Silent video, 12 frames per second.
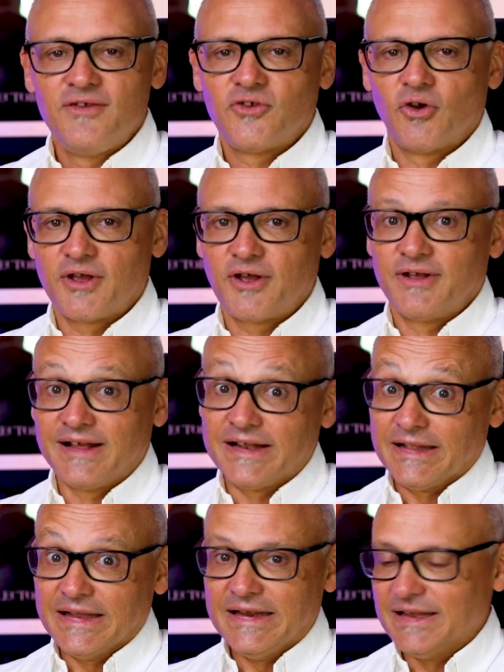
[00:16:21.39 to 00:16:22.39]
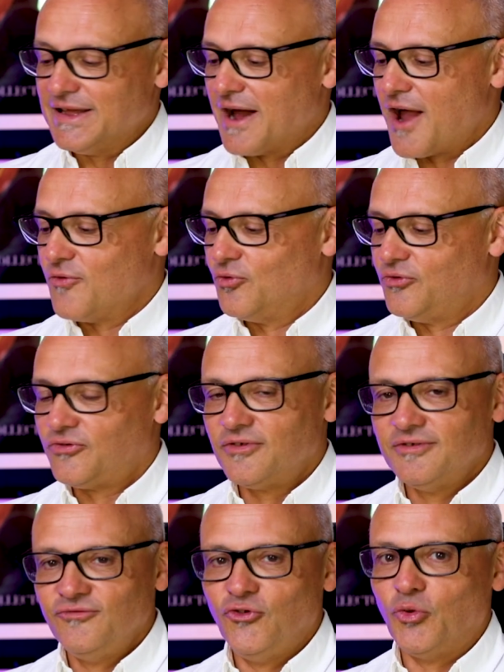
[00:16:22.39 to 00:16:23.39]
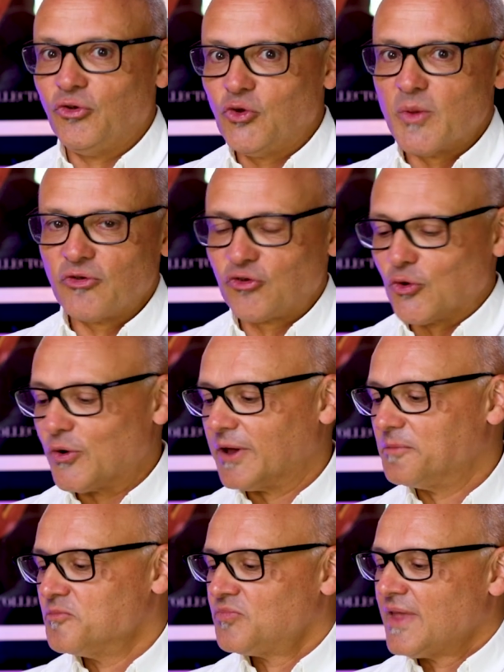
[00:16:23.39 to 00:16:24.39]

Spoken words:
So clearly I was doing too much talking.